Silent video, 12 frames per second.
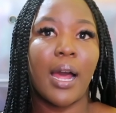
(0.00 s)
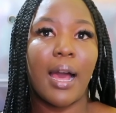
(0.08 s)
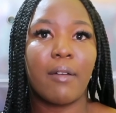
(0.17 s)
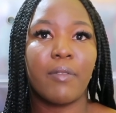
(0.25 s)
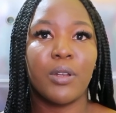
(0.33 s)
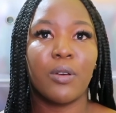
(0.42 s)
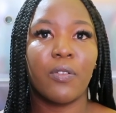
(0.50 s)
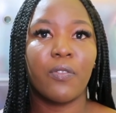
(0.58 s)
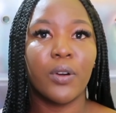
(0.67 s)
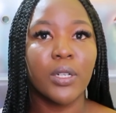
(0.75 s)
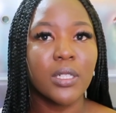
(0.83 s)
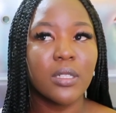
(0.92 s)
not have enough
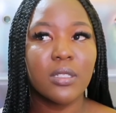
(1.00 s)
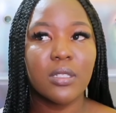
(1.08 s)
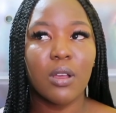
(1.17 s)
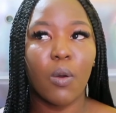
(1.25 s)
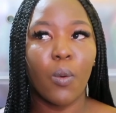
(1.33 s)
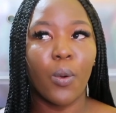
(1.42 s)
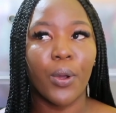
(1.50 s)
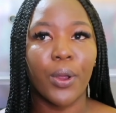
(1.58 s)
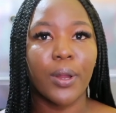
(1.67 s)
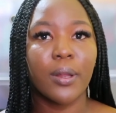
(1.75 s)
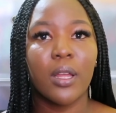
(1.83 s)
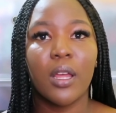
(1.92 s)
funds
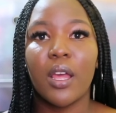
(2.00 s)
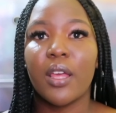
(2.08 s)
or